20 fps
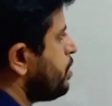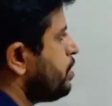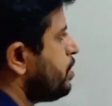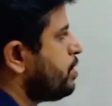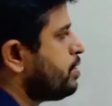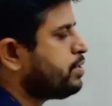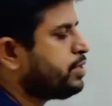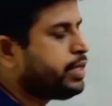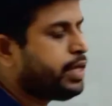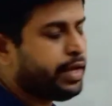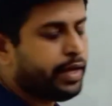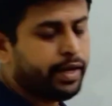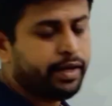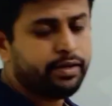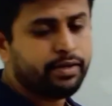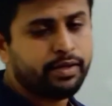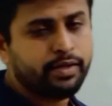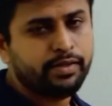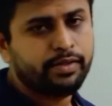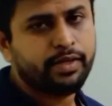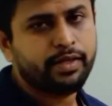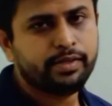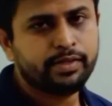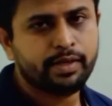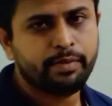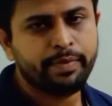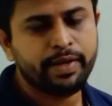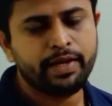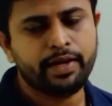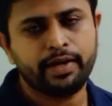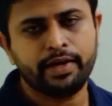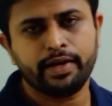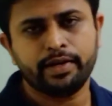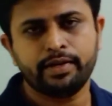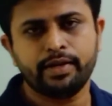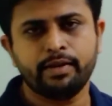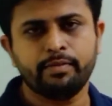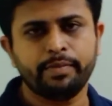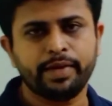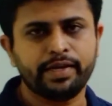See, intrinsic
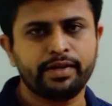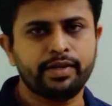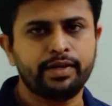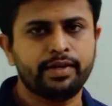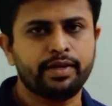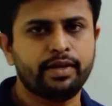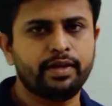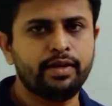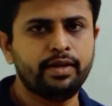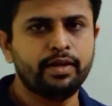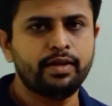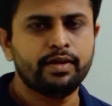semiconductor material